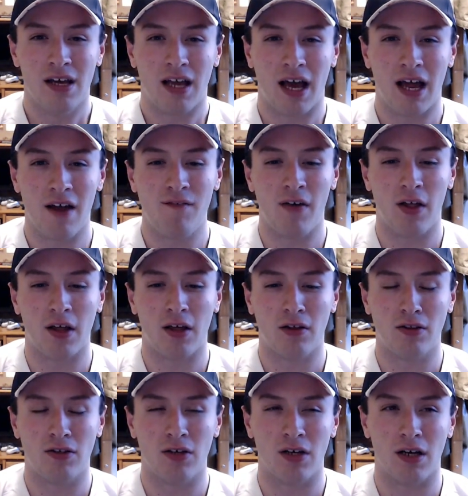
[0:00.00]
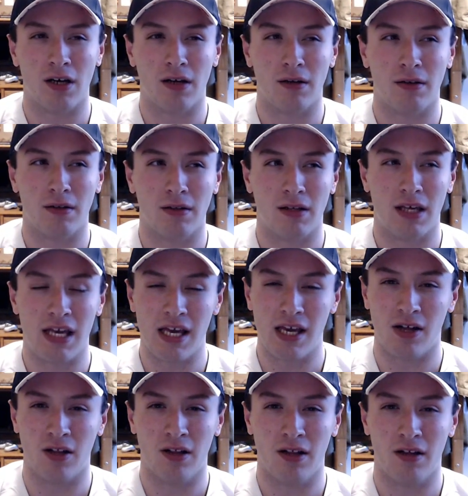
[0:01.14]
Kind of felt like to
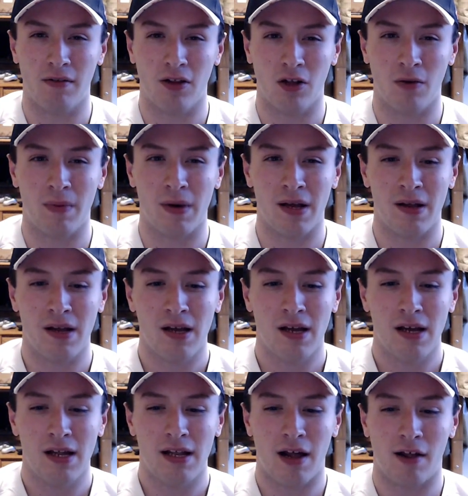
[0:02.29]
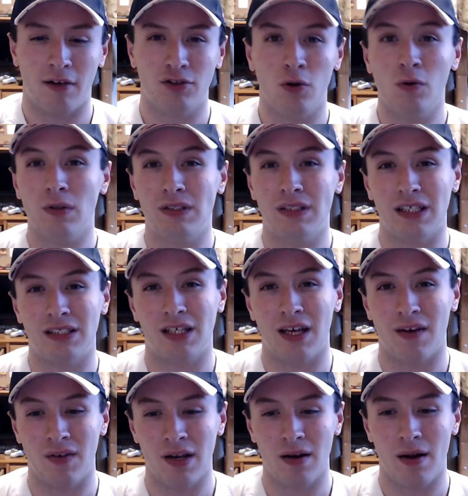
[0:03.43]
Gil a little bit. Now, there was no assist
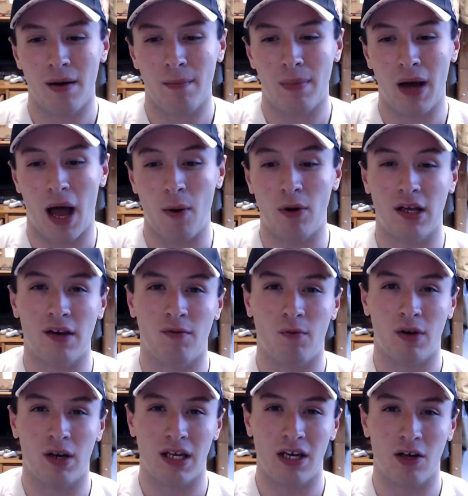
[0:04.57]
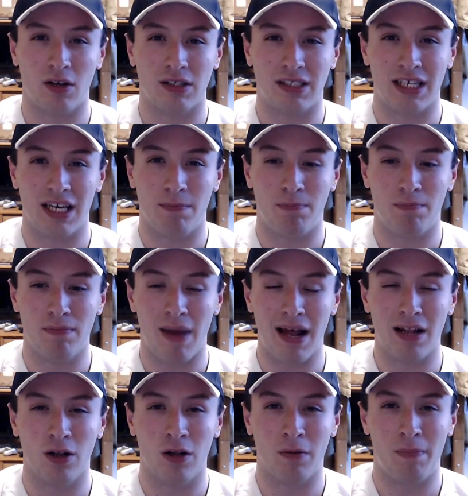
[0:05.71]
given, but I would have given him the Gil because he made
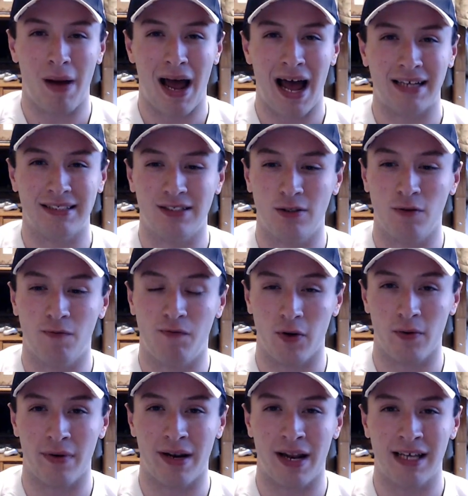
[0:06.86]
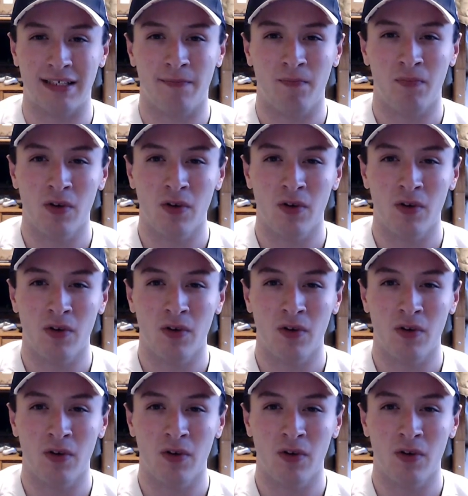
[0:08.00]
a little pass to Fagundes,